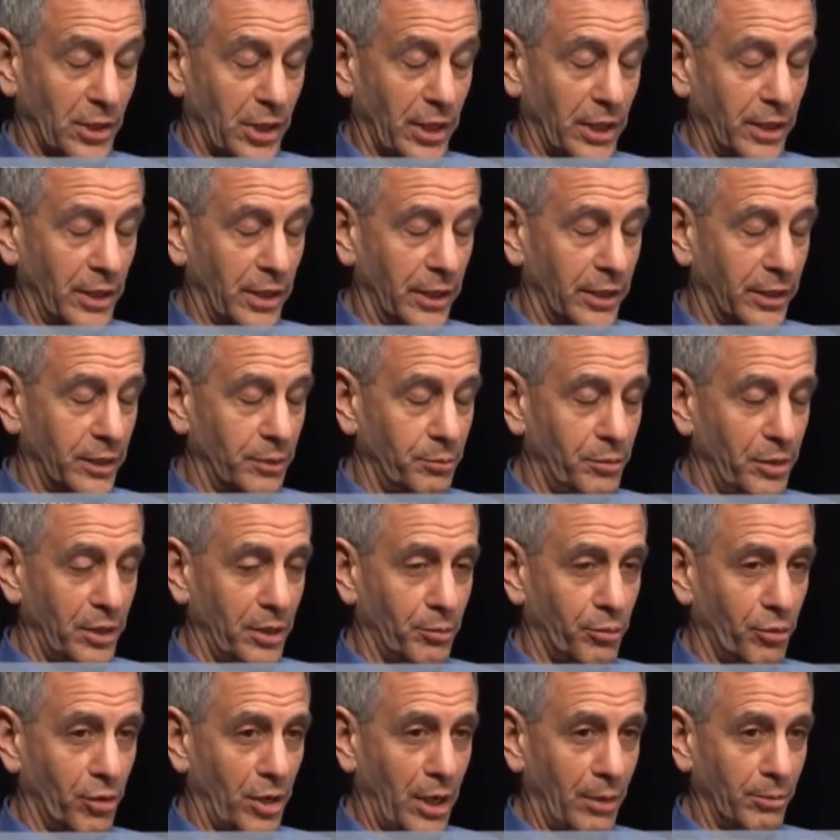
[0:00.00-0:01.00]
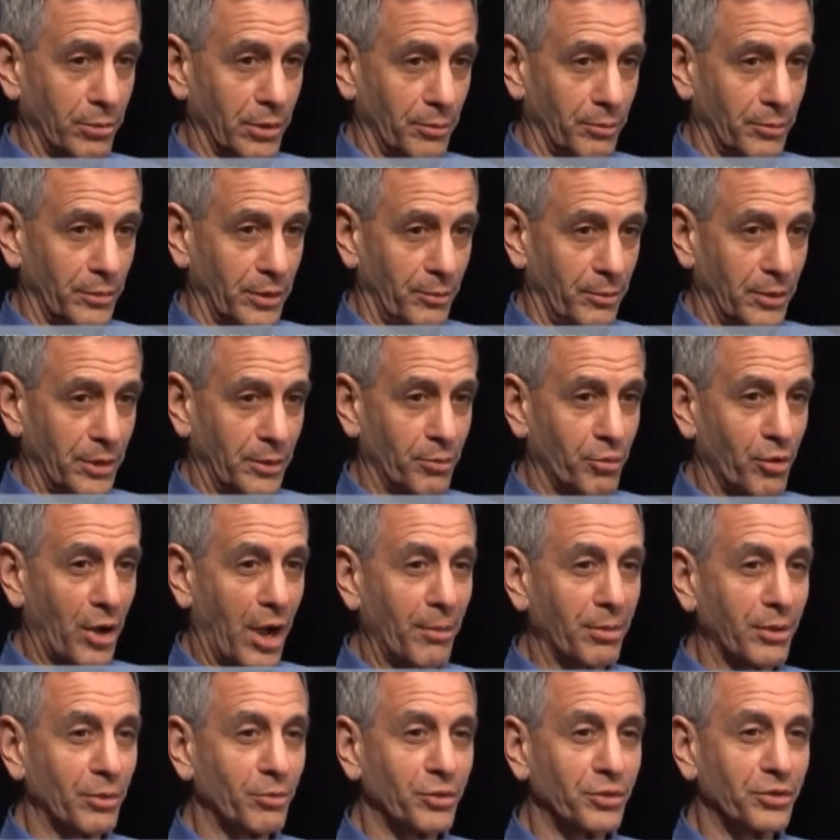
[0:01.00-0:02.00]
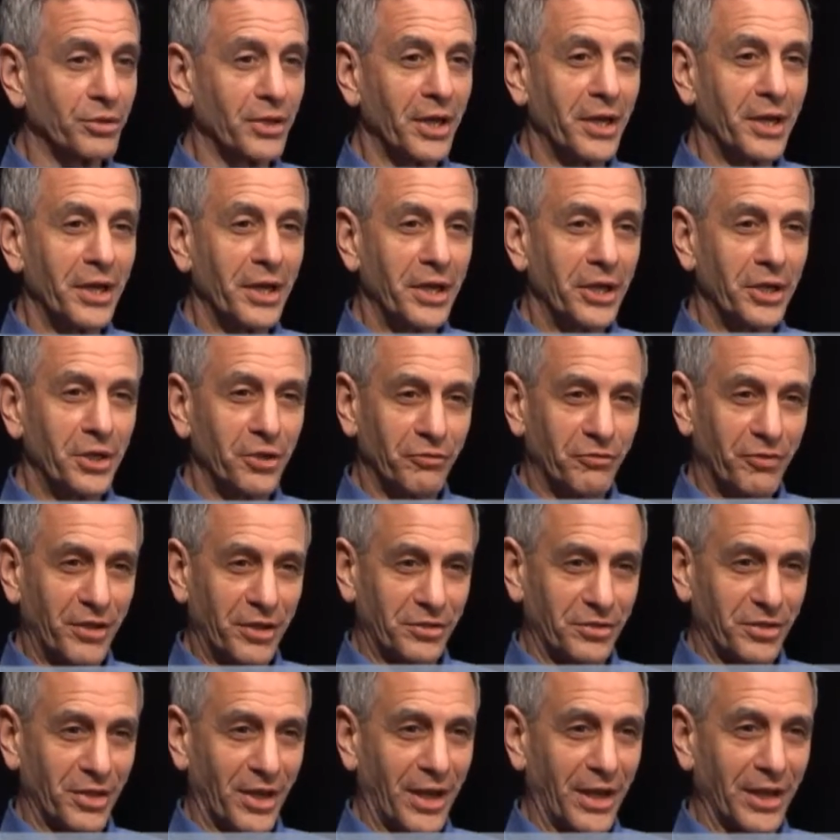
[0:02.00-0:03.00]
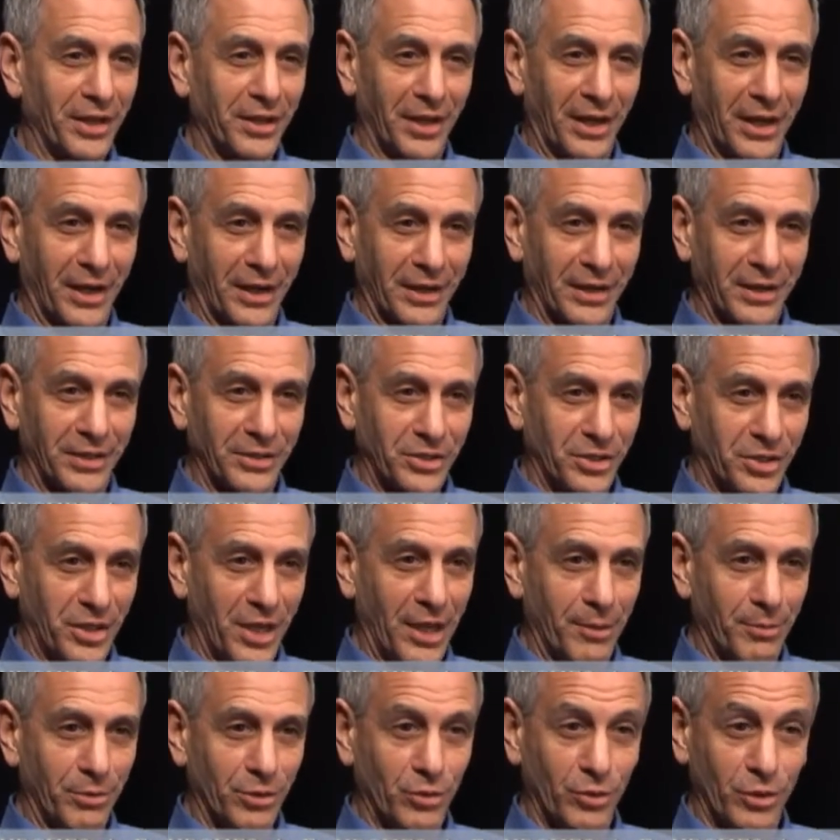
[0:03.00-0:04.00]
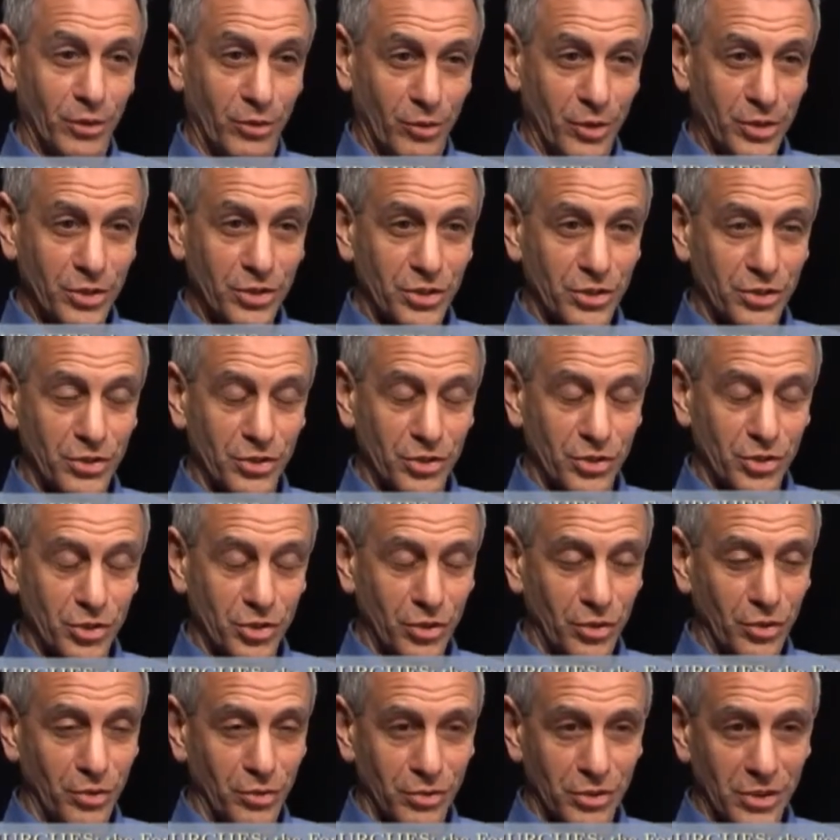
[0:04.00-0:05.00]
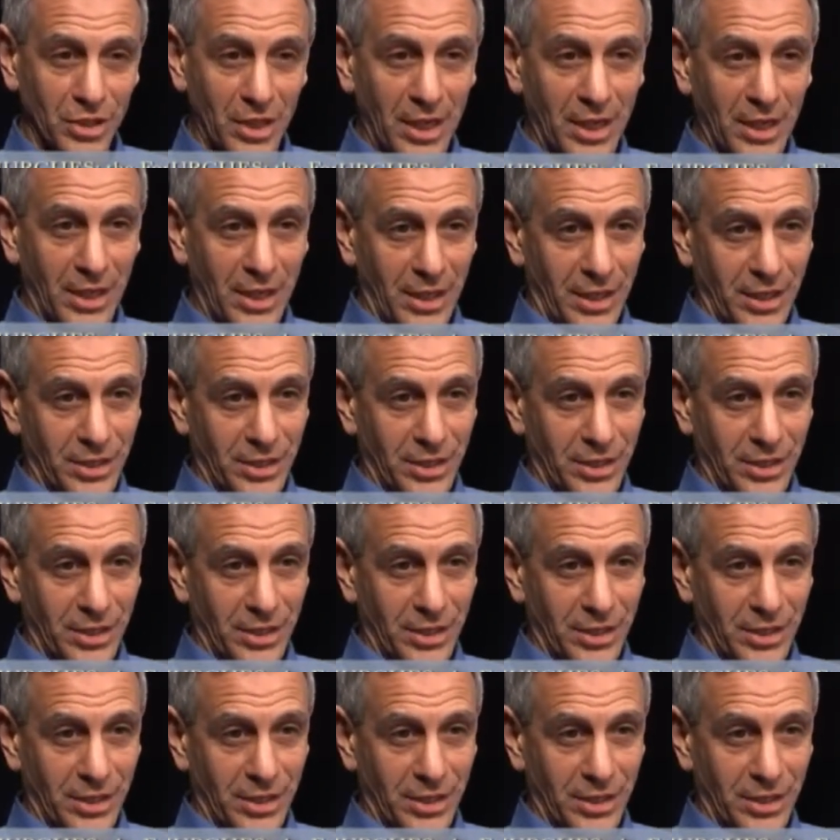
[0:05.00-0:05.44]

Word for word: Dialogue can be a problem. I mean, the problem with interfaith dialogue today between Christians and Jews